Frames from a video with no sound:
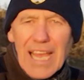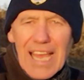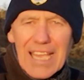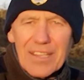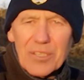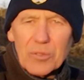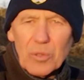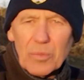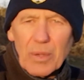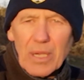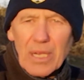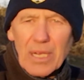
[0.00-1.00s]
day, this
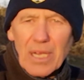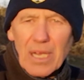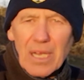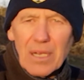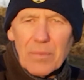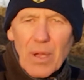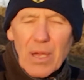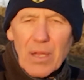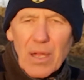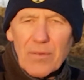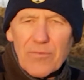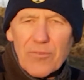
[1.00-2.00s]
will be a, a,
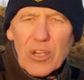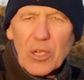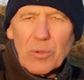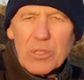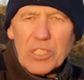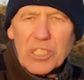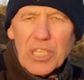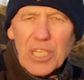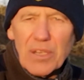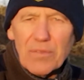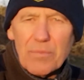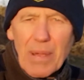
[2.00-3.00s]
a
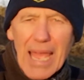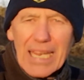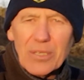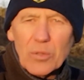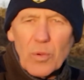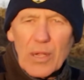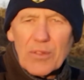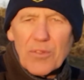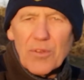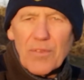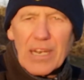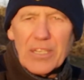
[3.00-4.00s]
frequency of bandwidth
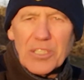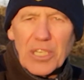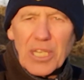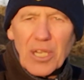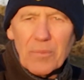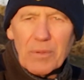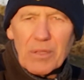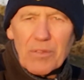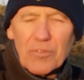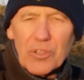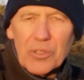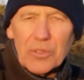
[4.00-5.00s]
of energy coming
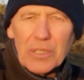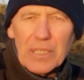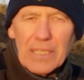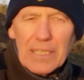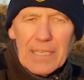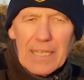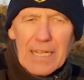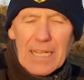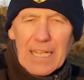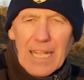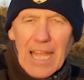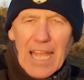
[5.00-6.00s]
through.
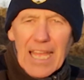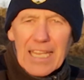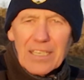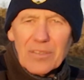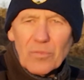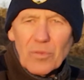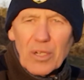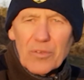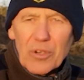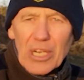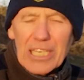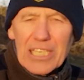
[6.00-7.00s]
And one
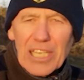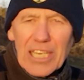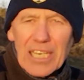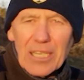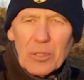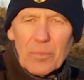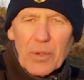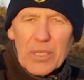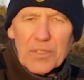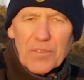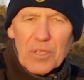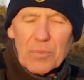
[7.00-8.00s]
really neat little
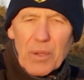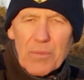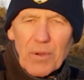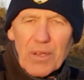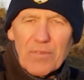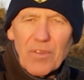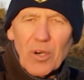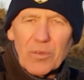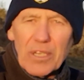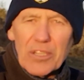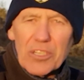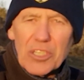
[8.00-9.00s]
piece for the people
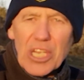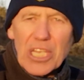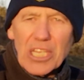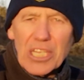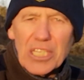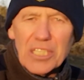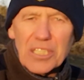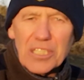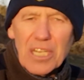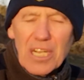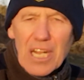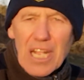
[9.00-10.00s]
involved in the gene keys
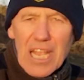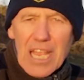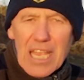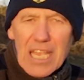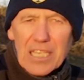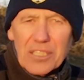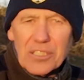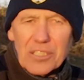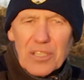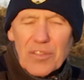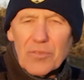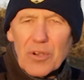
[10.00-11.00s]

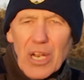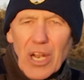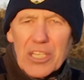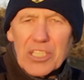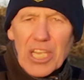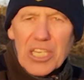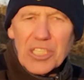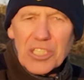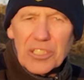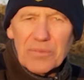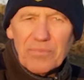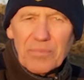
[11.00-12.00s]
is the
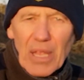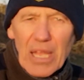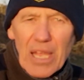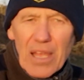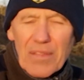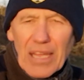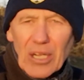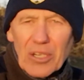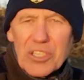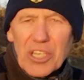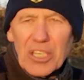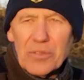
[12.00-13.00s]
realization that
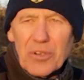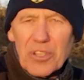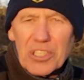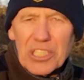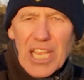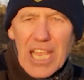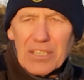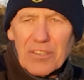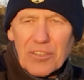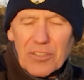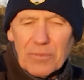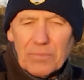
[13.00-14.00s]
on January the
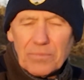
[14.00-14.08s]
10th,